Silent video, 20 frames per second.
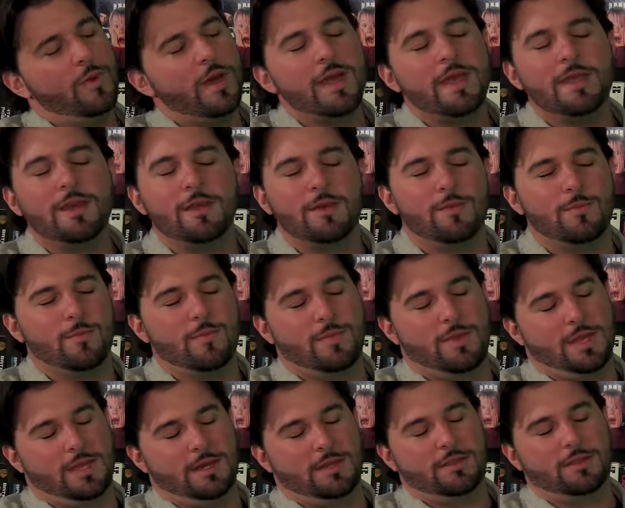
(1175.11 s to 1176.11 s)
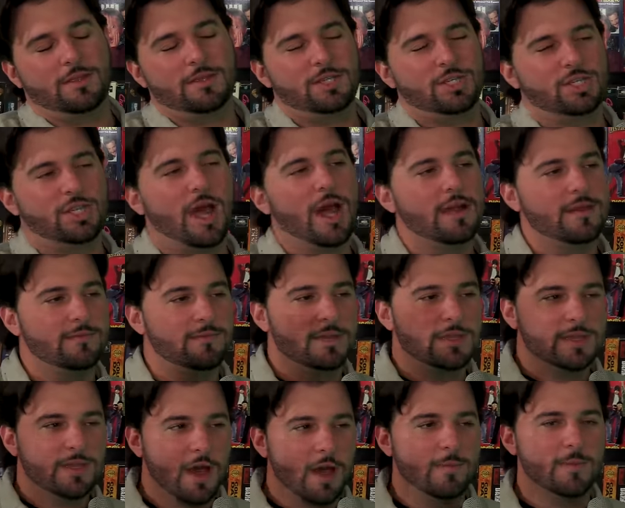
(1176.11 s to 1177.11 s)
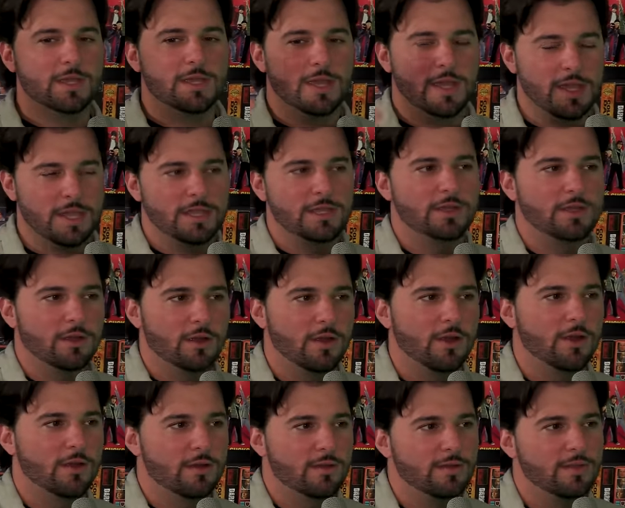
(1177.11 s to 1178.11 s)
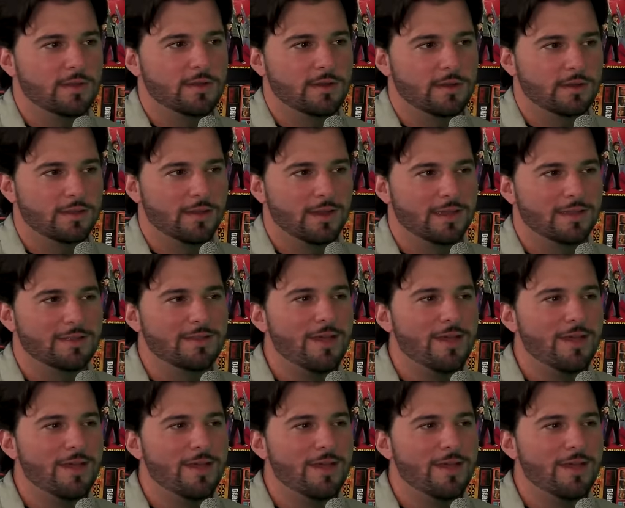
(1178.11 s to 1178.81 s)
Wait a minute. The shot of it coming into Earth and, like,